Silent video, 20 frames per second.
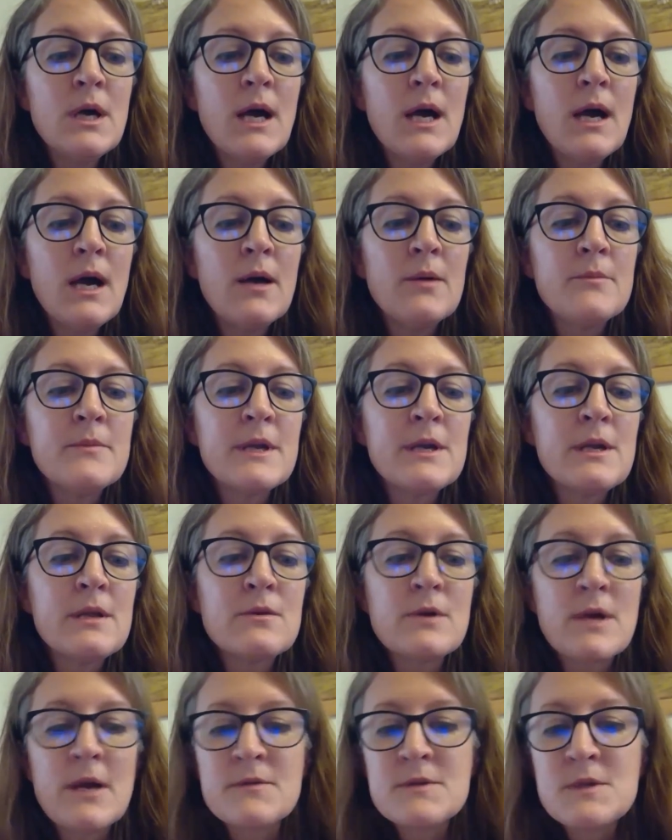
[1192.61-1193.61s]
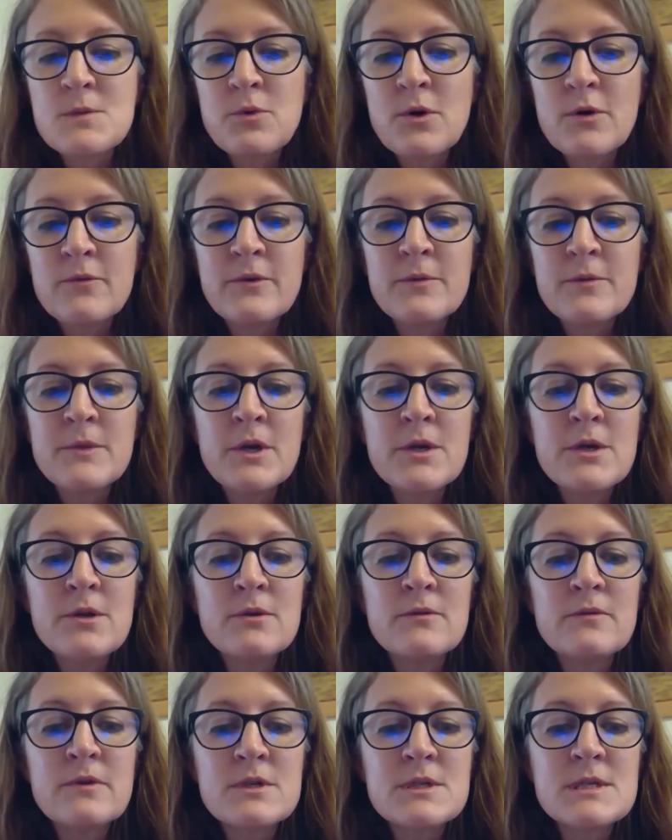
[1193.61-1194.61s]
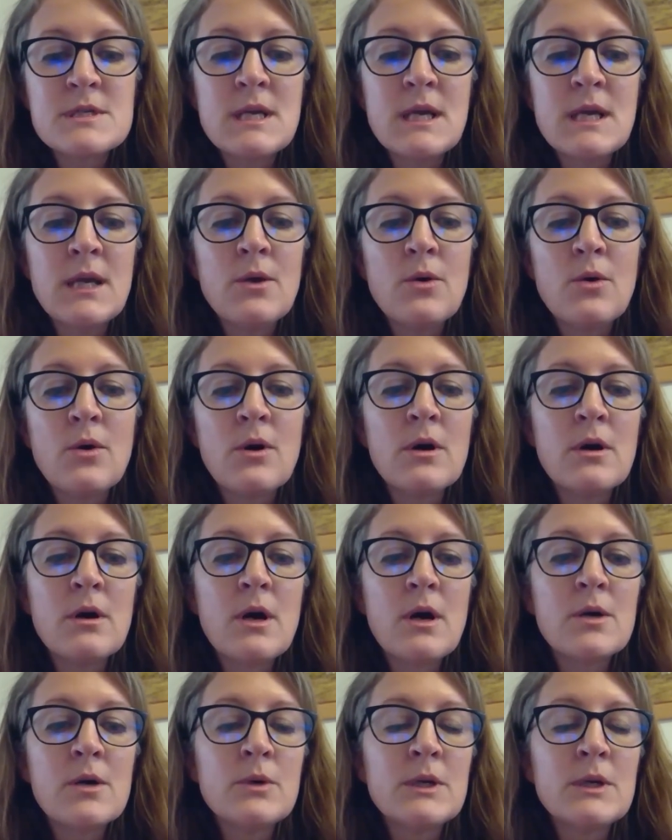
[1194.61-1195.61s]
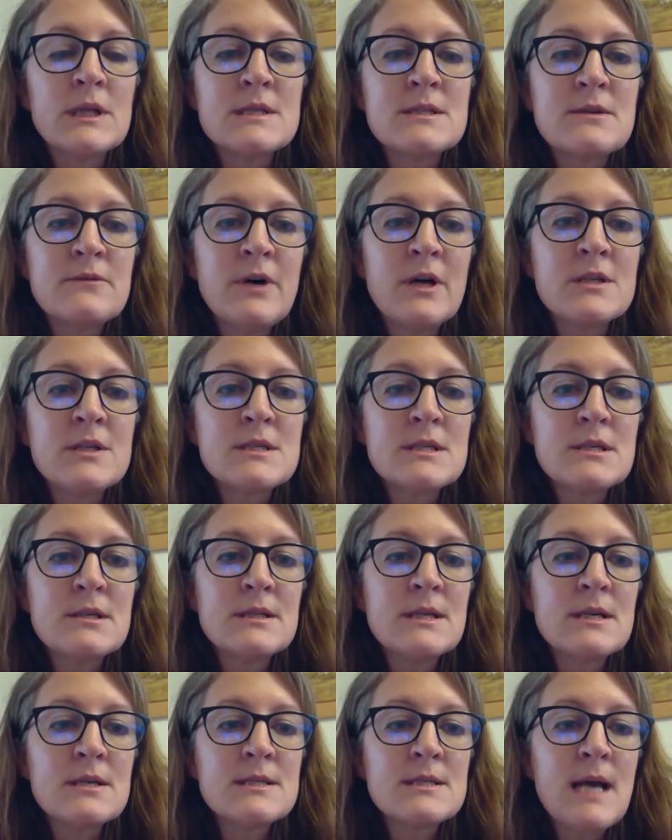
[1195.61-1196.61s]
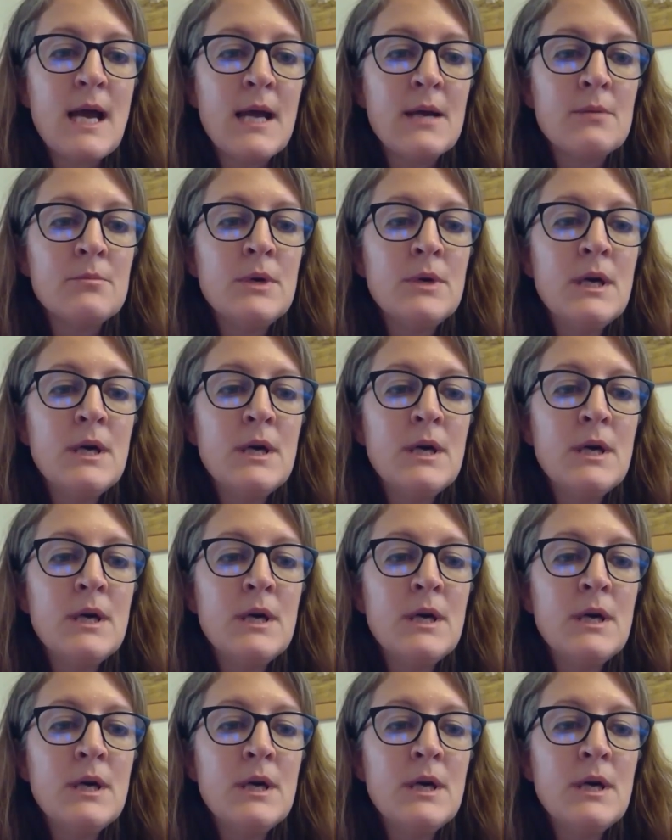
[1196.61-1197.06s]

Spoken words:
that either have support from their university or are willing to volunteer their time.